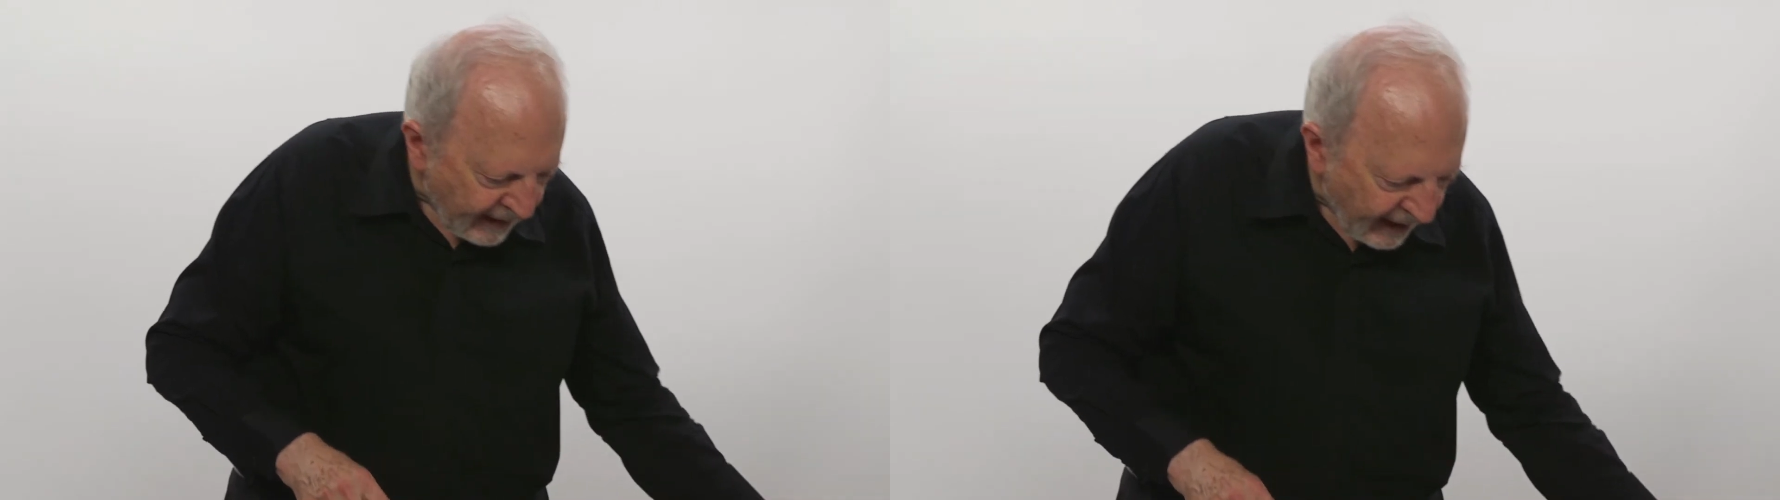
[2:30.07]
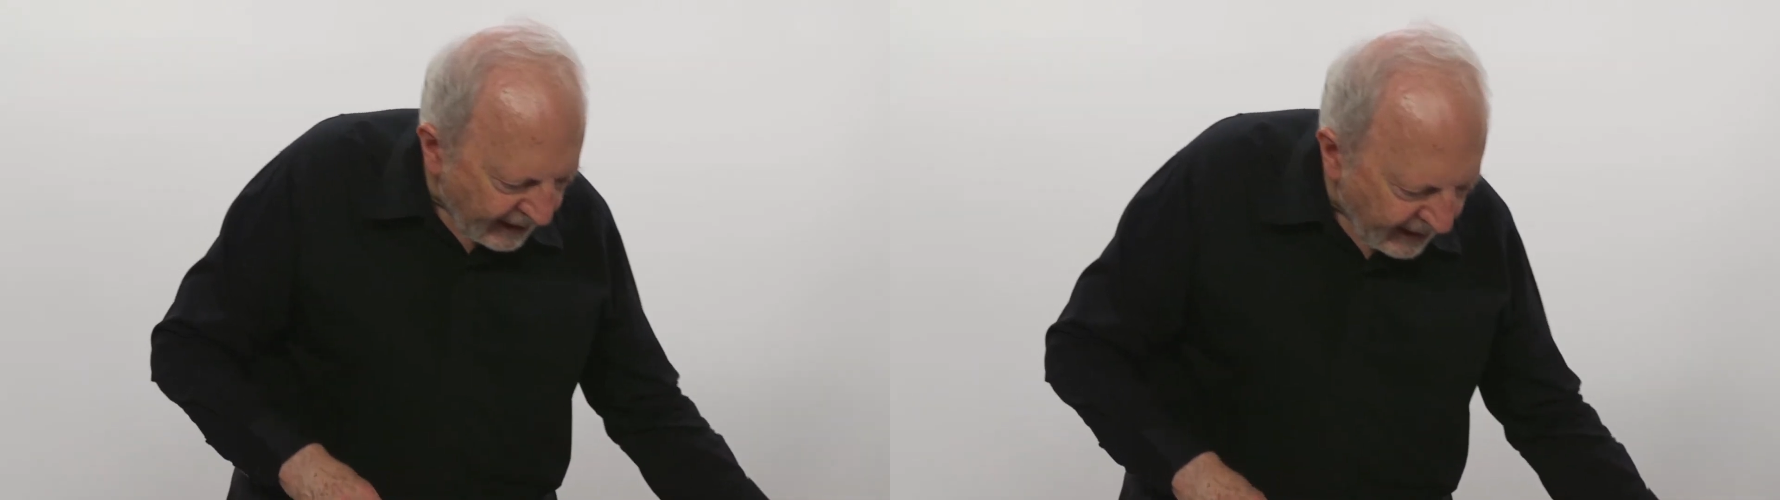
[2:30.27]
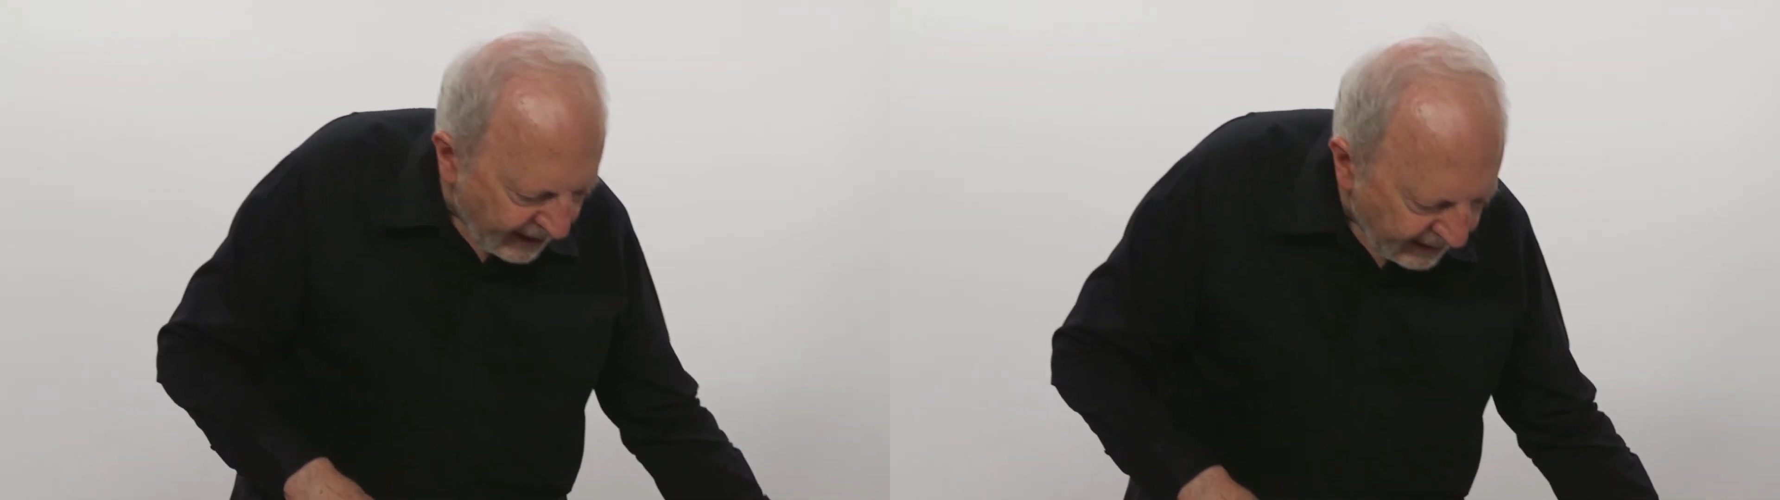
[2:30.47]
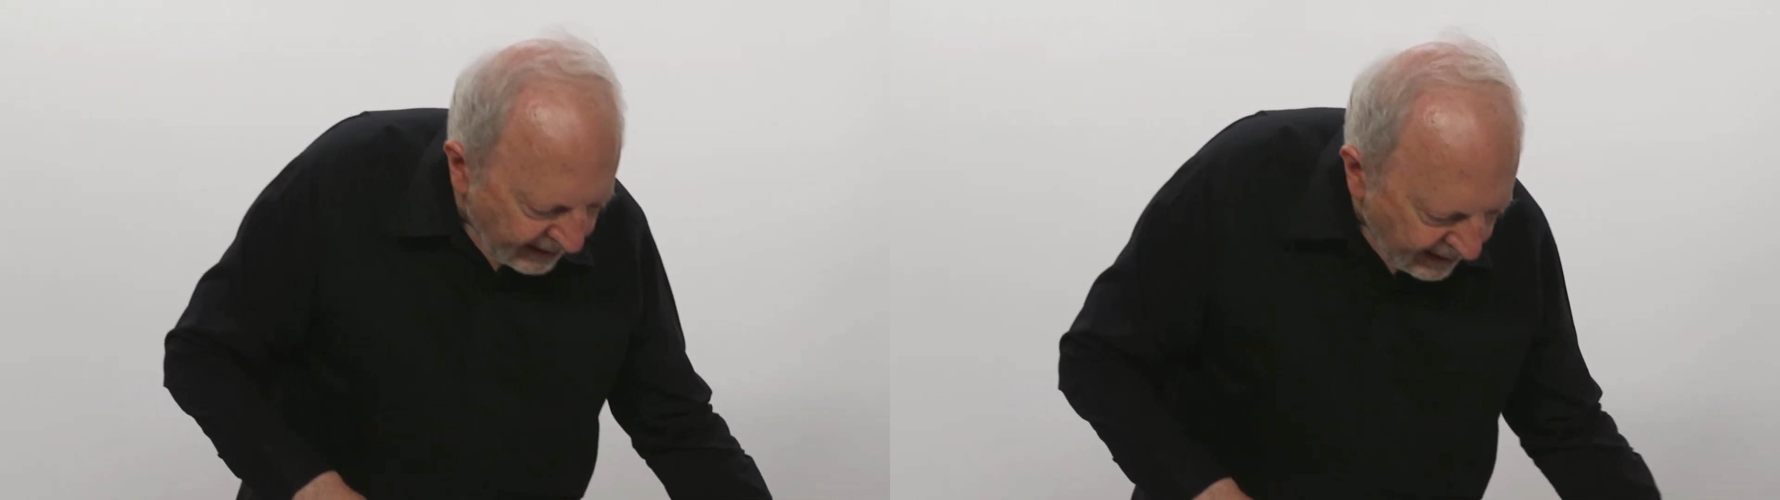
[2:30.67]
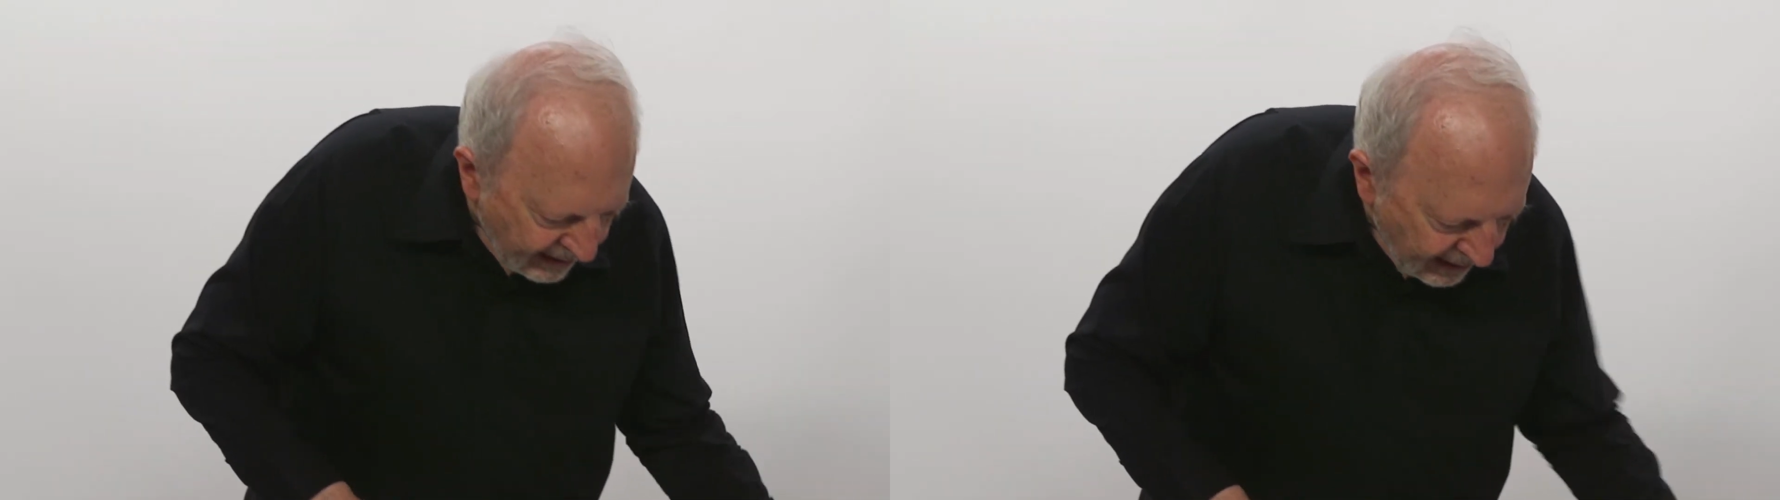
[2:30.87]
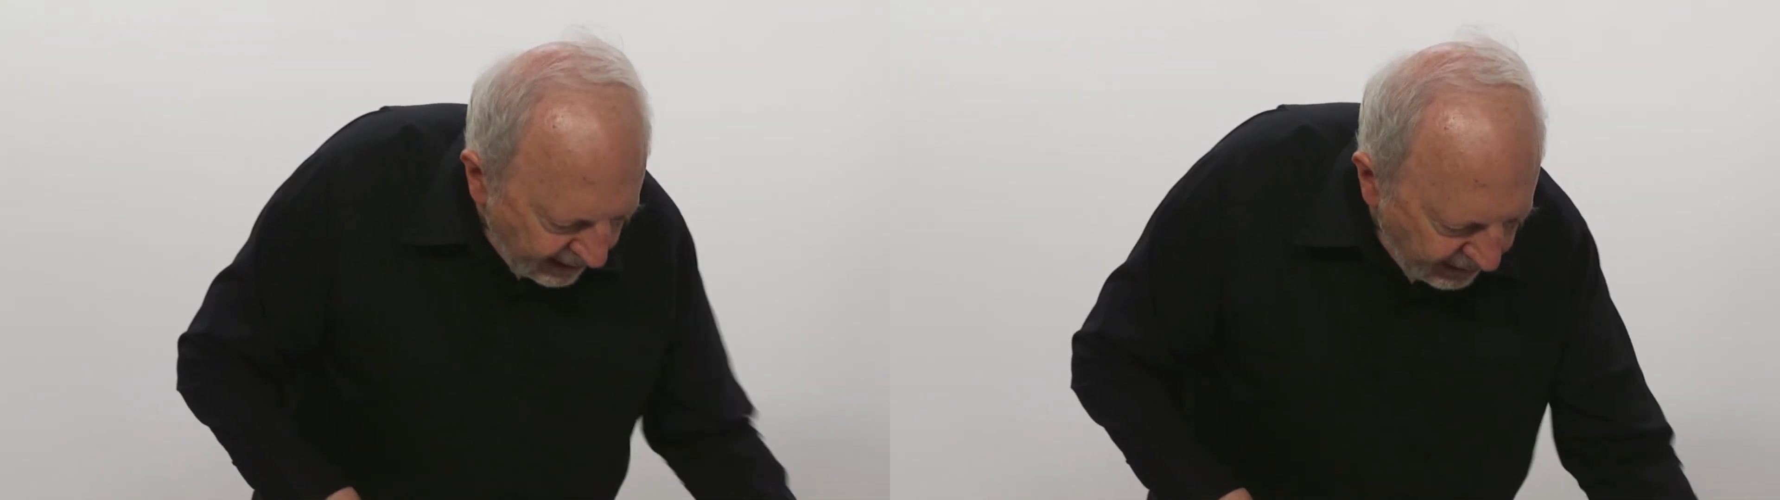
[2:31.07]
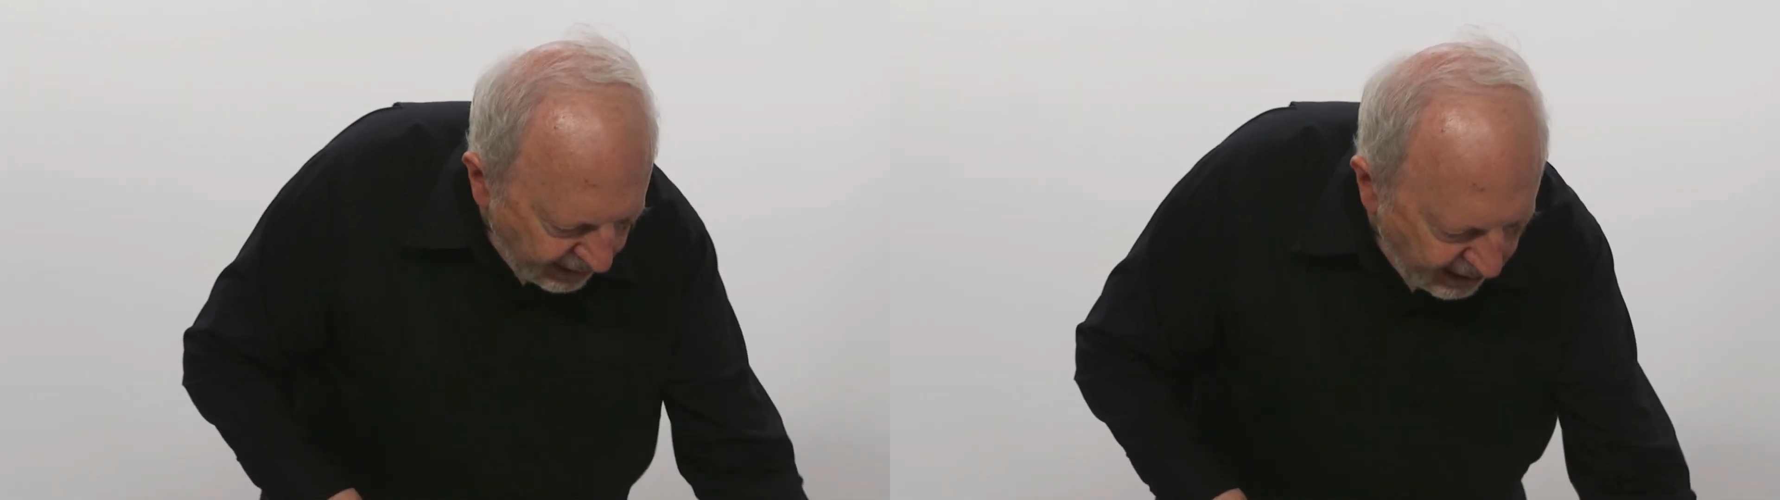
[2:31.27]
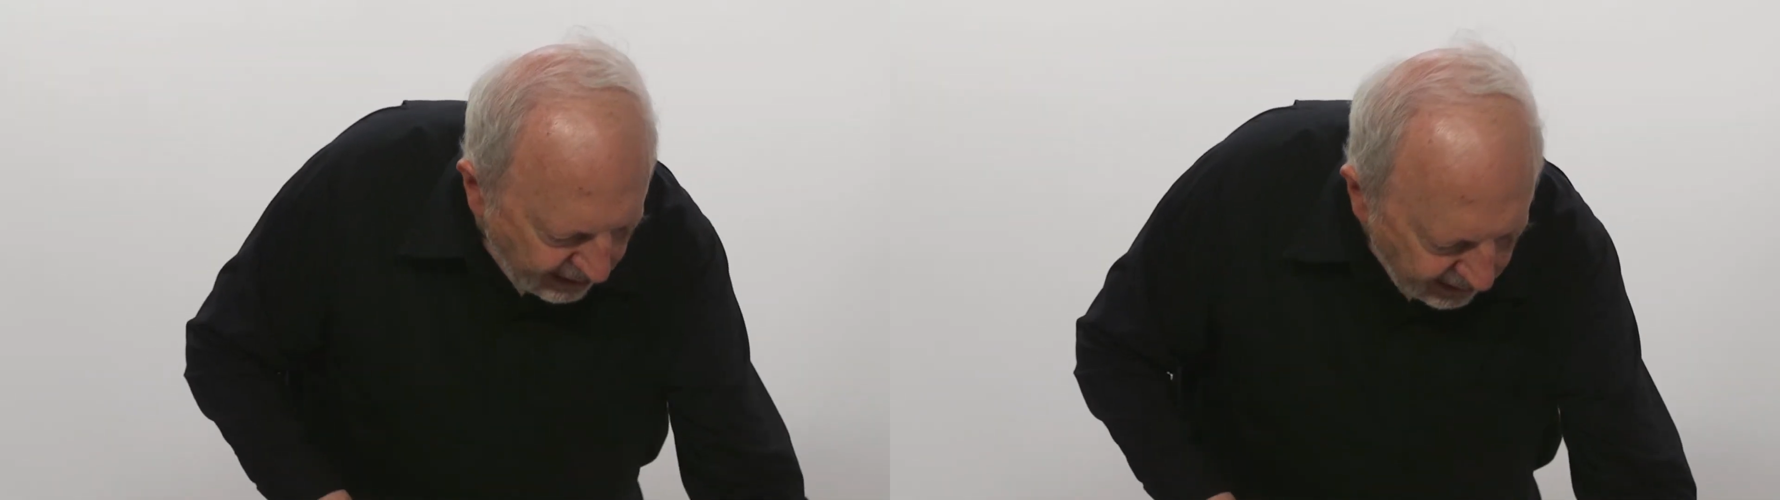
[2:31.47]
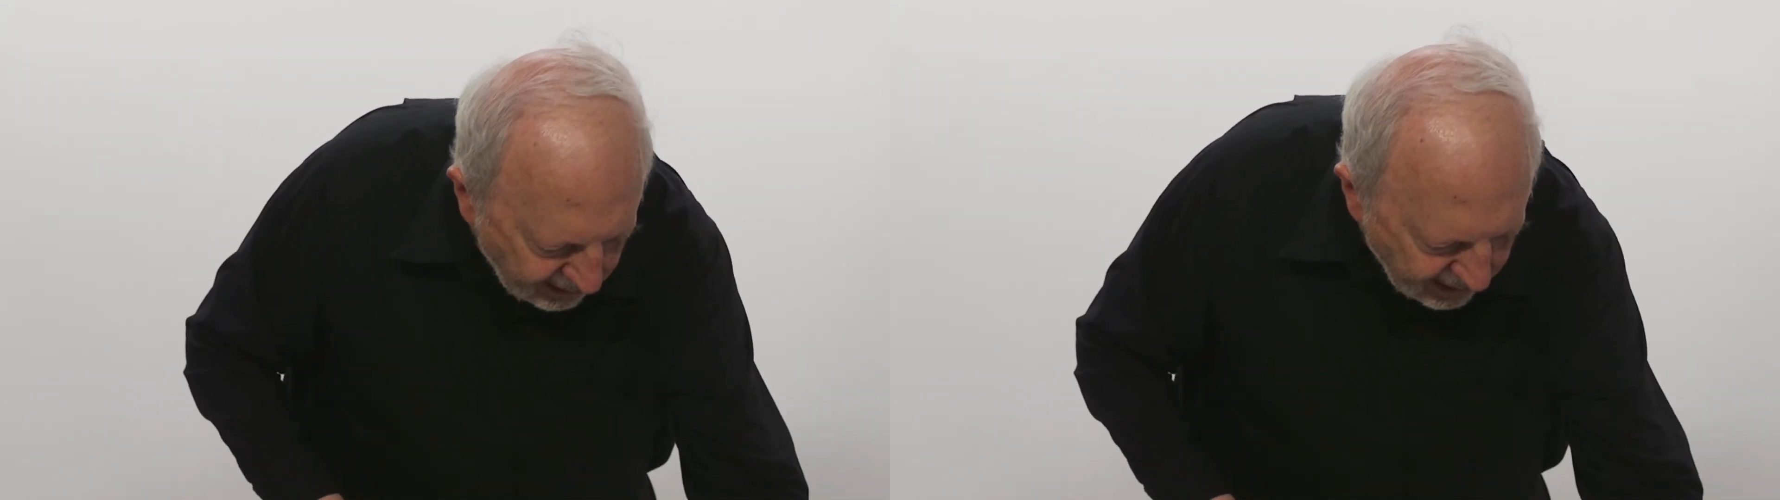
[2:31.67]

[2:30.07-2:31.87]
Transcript: And then this